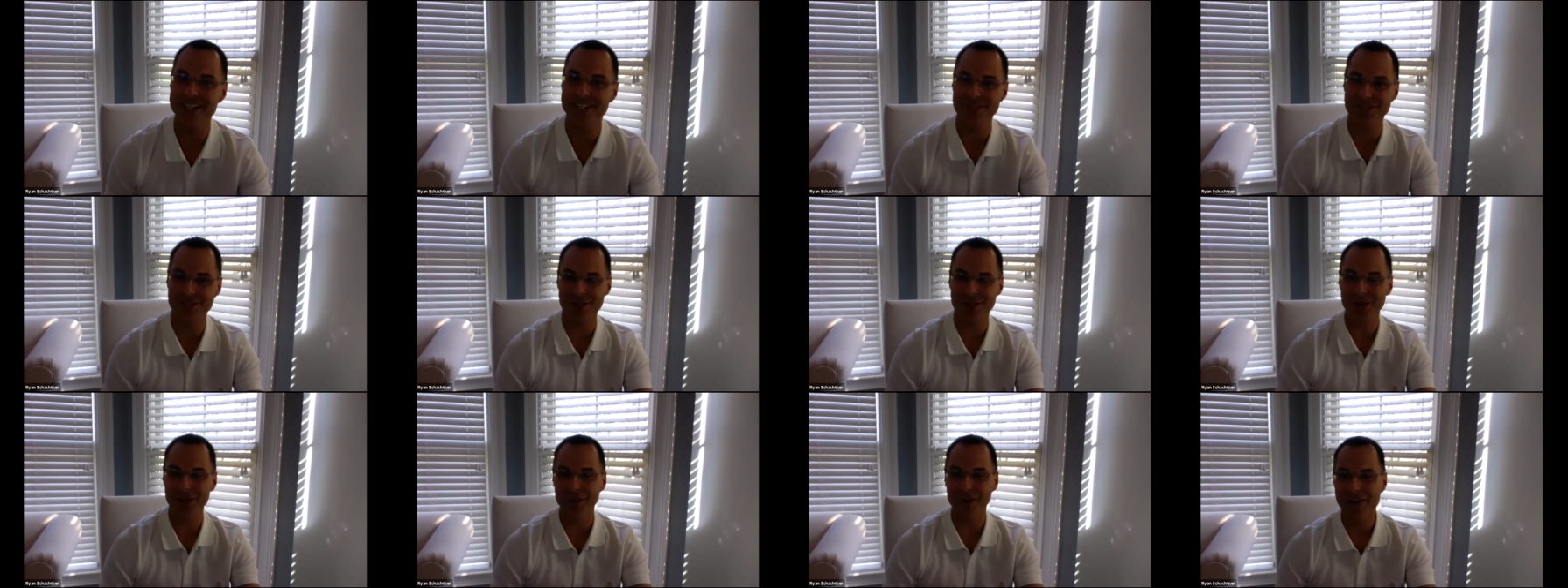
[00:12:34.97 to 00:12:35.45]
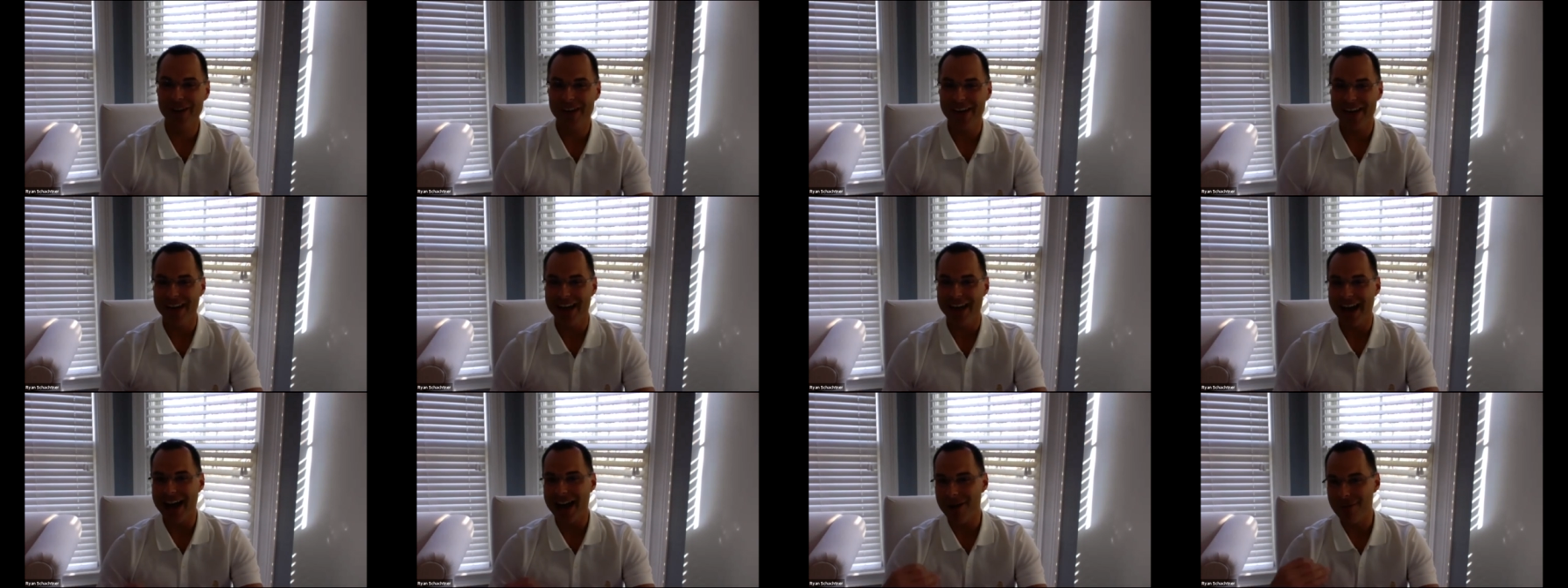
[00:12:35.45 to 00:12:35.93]
And so
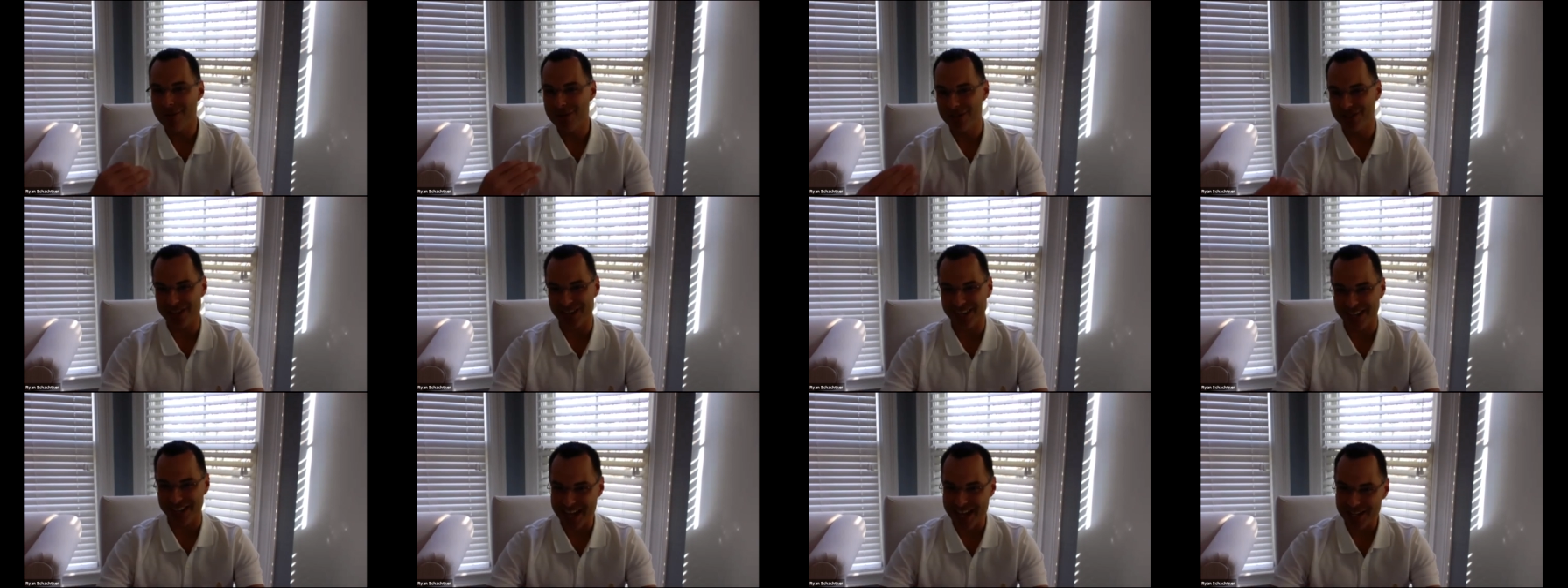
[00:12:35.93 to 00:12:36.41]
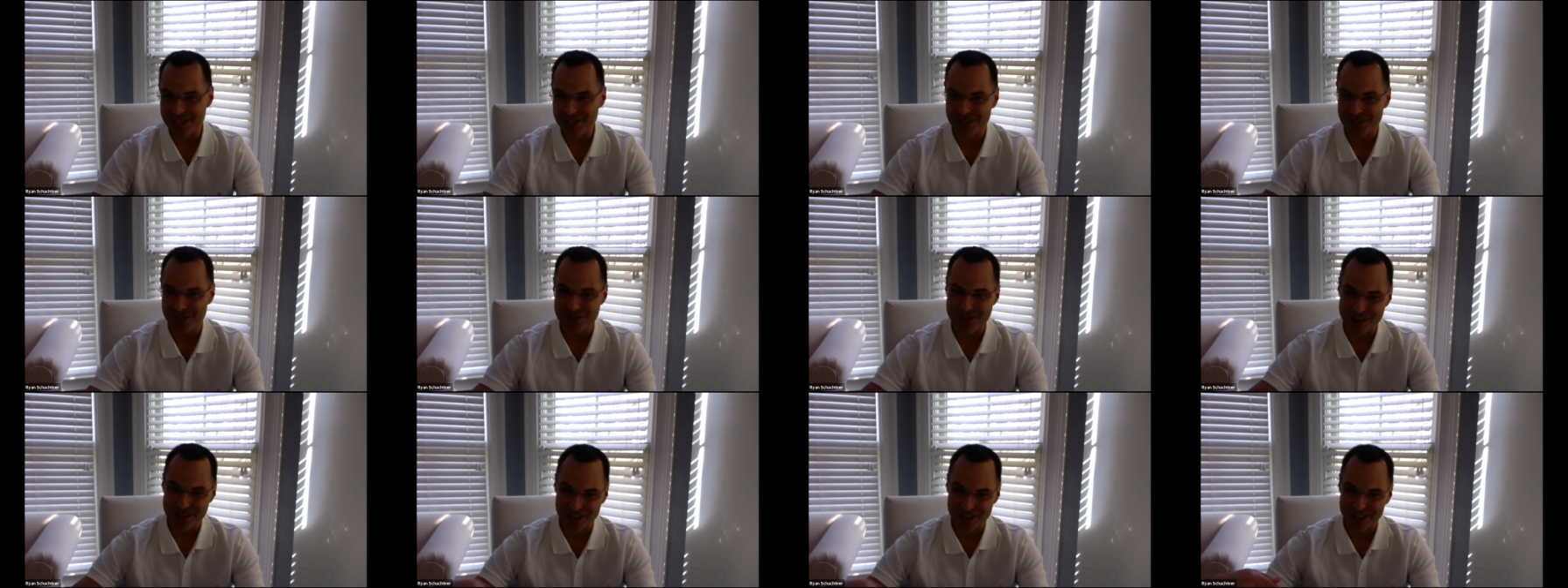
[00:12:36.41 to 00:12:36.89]
I was the
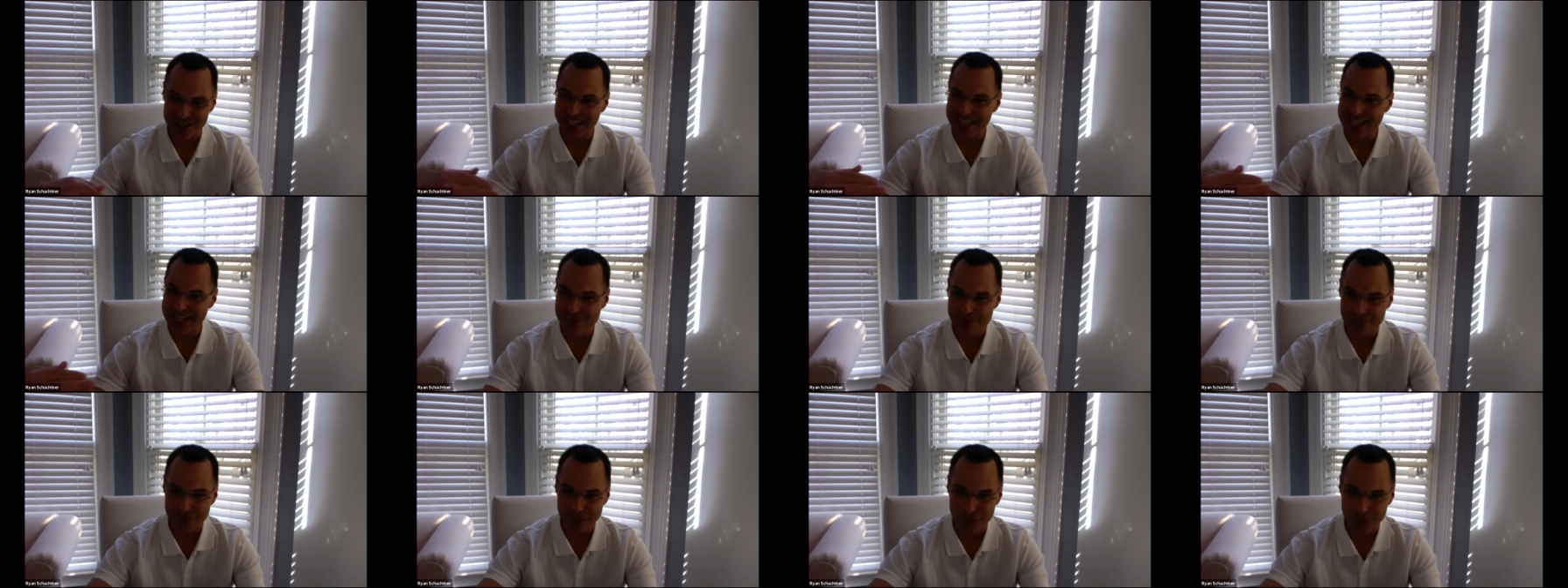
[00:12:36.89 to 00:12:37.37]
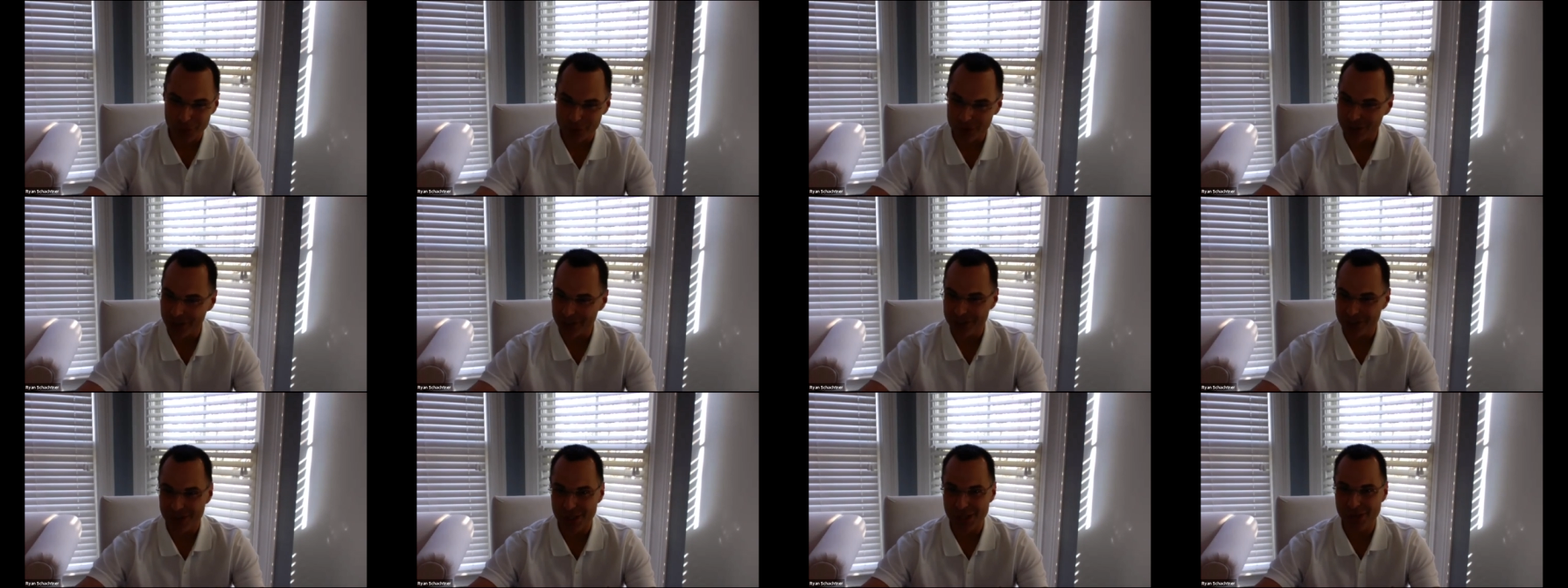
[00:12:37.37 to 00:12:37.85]
catcher that could hit
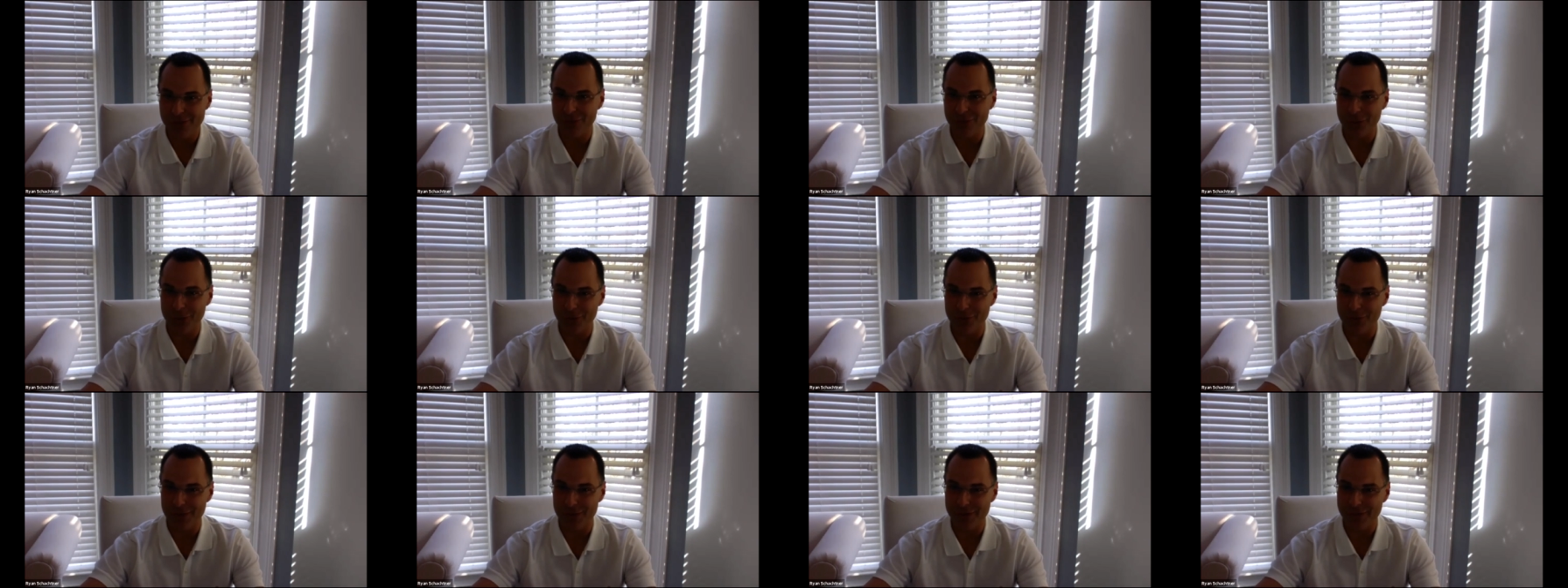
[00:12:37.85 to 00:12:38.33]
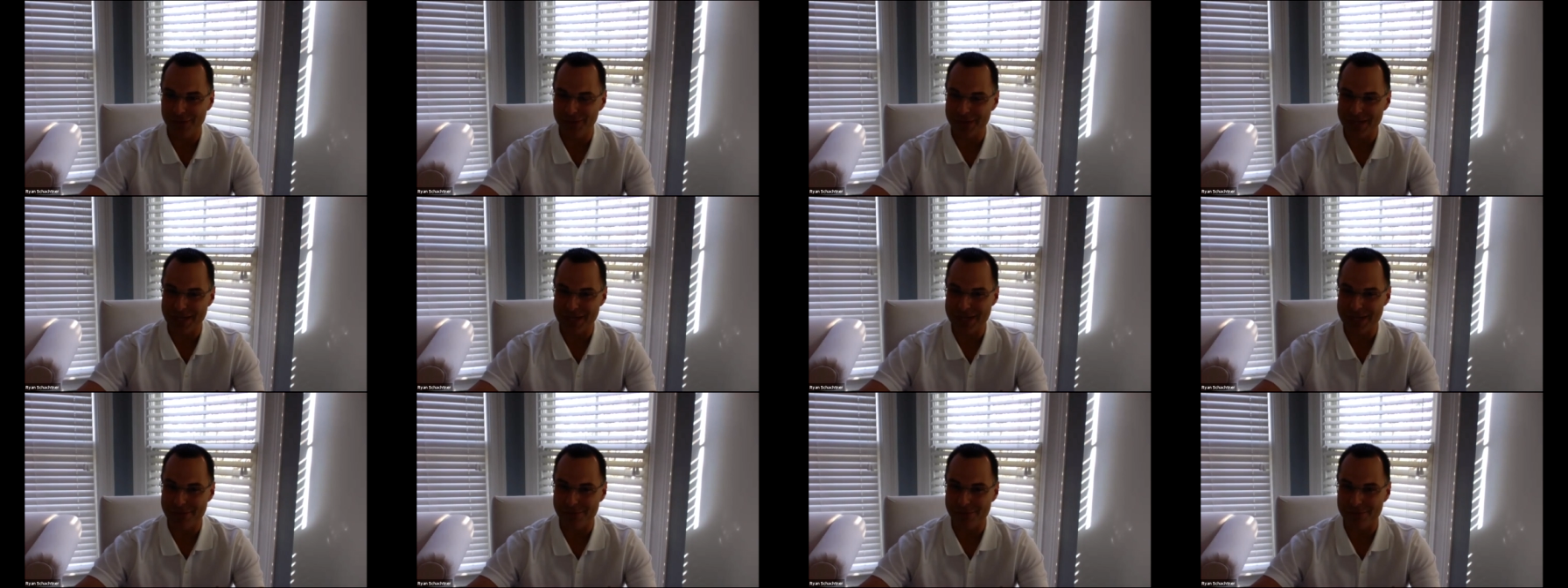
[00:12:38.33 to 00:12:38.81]
400,
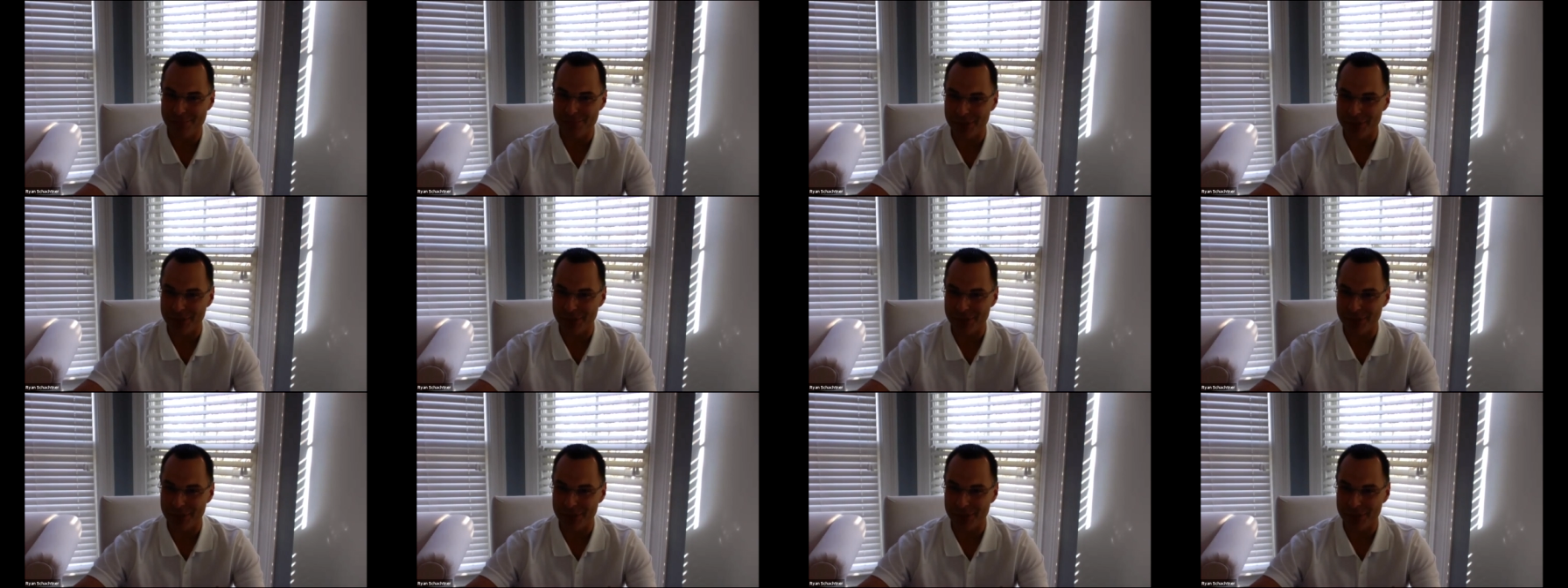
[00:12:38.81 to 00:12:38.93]
450,